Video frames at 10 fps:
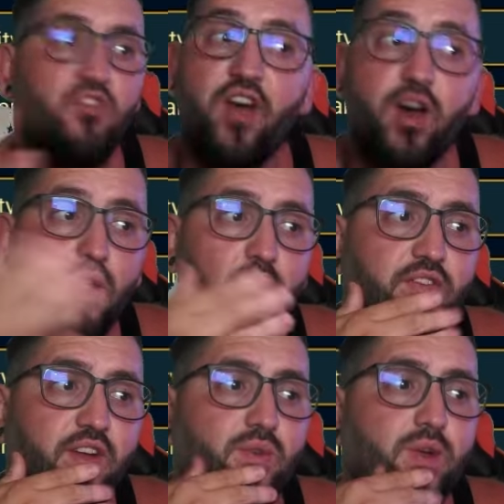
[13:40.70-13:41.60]
Feral
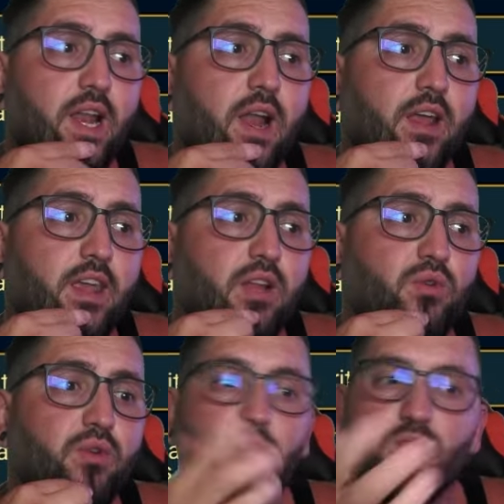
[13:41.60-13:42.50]
if I do get lucky
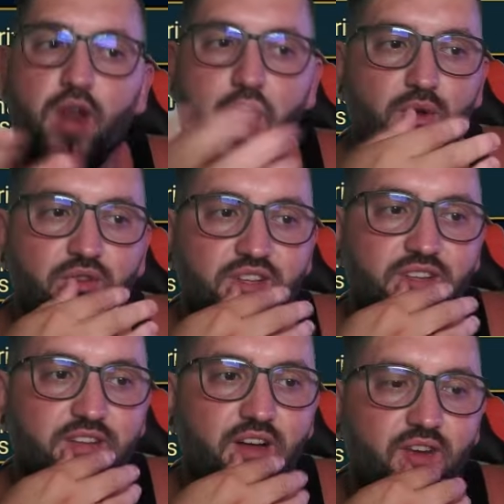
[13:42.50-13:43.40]
to get more accuracy
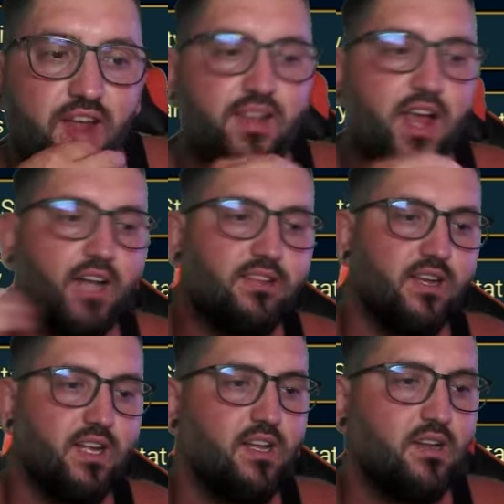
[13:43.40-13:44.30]
and stuff like that.
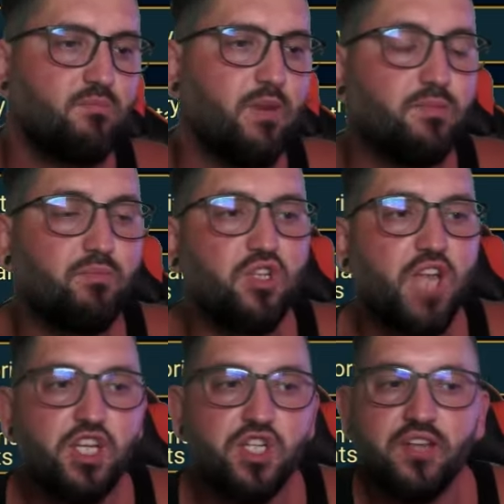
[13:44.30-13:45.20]
But
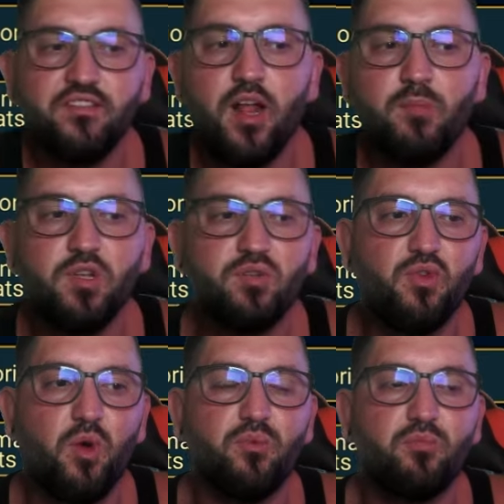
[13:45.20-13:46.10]
protection doesn't help us, we
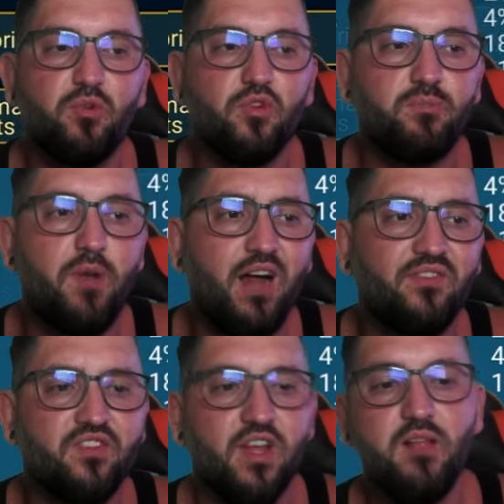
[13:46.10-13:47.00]
don't put
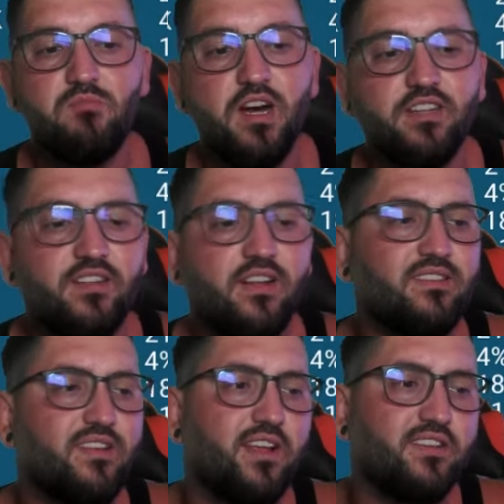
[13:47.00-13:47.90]
buffs.
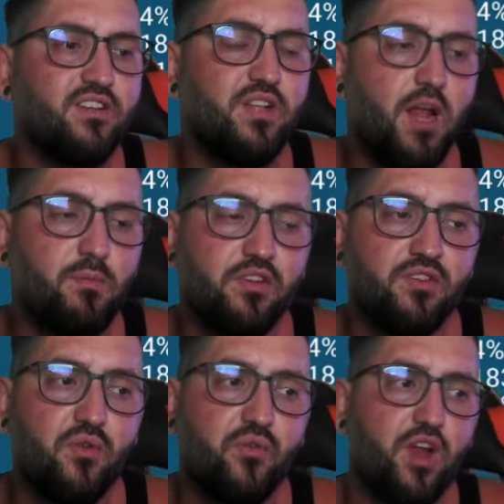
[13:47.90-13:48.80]
Merciless, I guess, could help
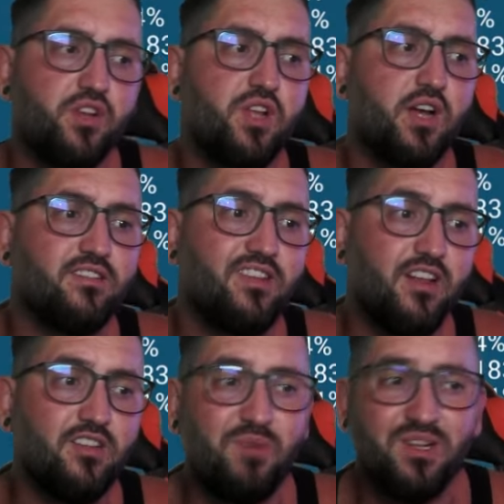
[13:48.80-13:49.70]
us refresh the
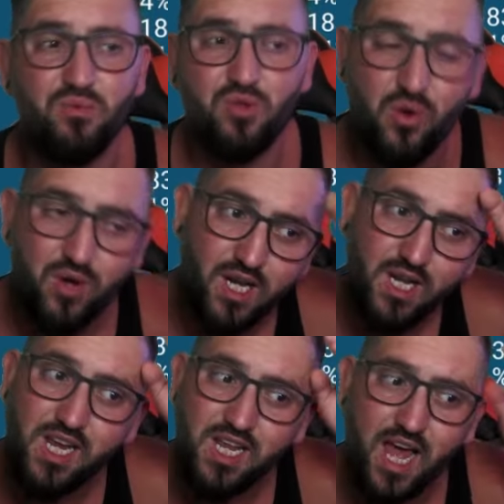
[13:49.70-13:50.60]
skills, but we don't really
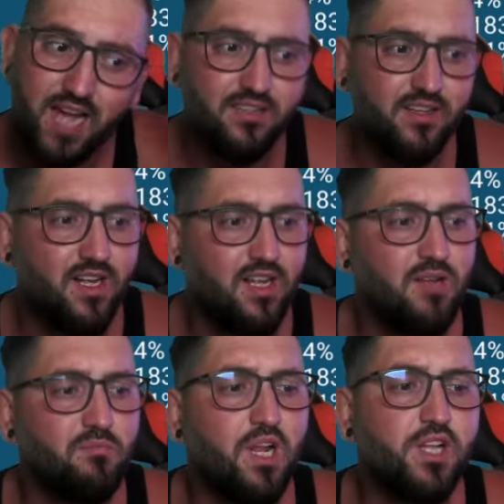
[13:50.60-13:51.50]
need that.
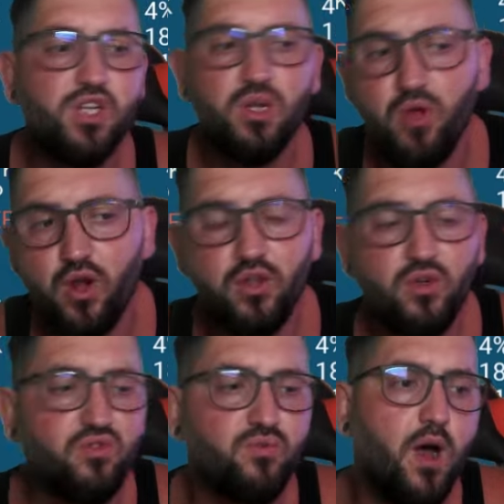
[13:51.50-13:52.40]
Blood Shield, you already
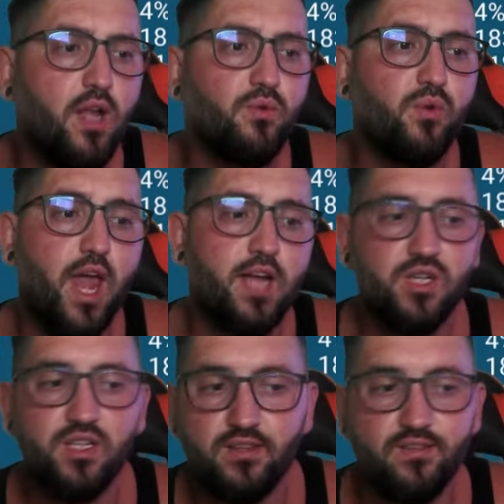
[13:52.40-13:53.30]
use one.
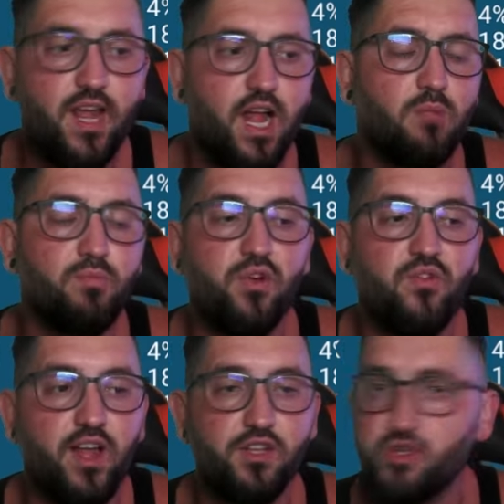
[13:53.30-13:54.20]
Reaction doesn't help.
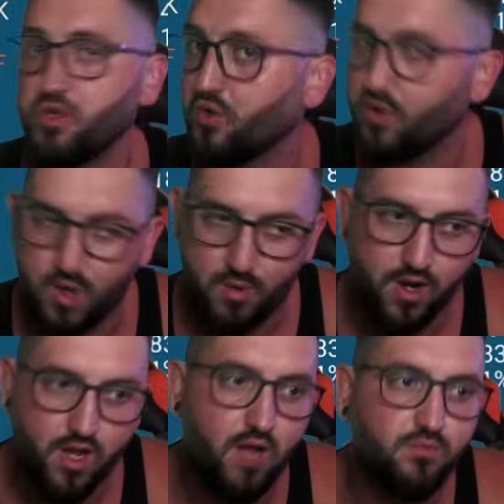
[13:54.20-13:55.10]
Revenge, you don't
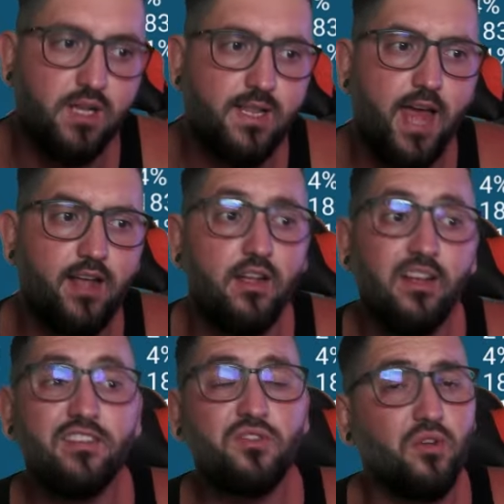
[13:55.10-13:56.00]
want to counterattack.
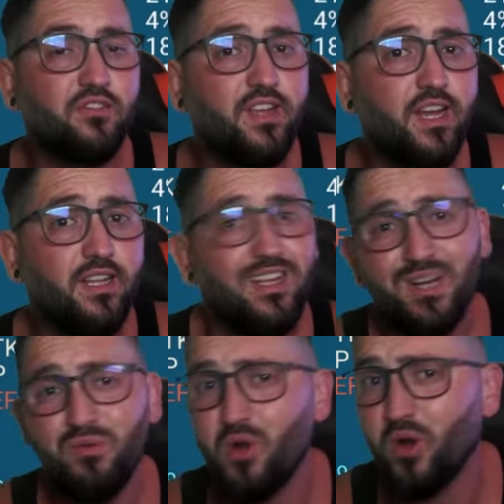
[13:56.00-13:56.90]
Stone Skin,
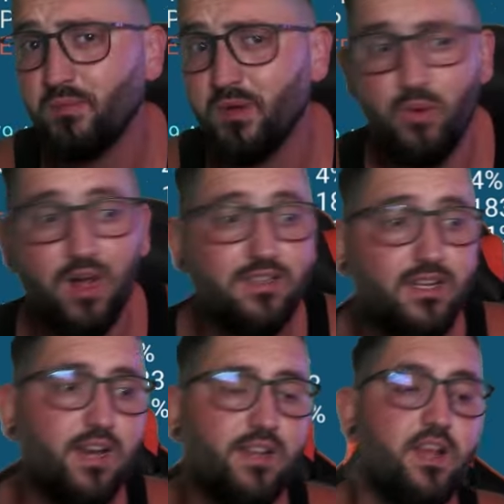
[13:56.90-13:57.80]
it would only be 1
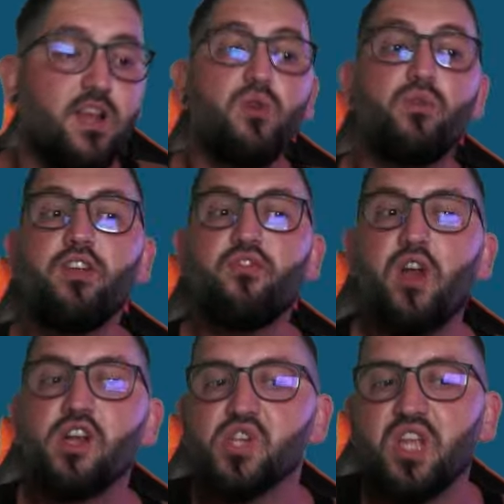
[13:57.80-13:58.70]
turn.
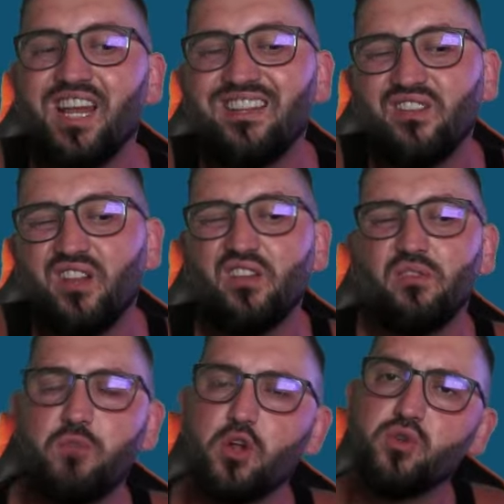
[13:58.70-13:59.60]
Refresh, again,
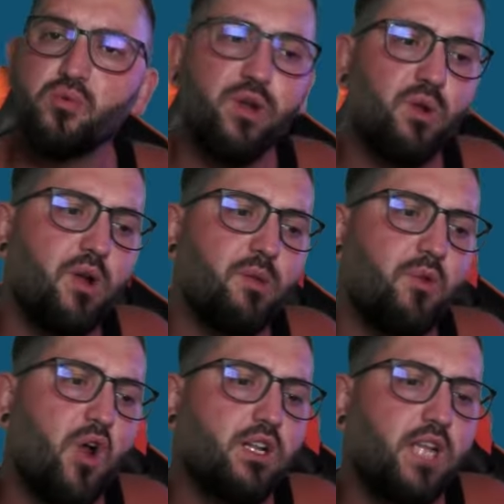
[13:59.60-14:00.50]
not sure we really want to
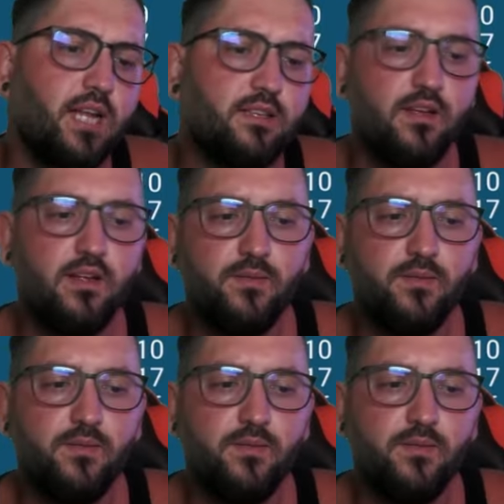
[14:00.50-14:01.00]
proc that.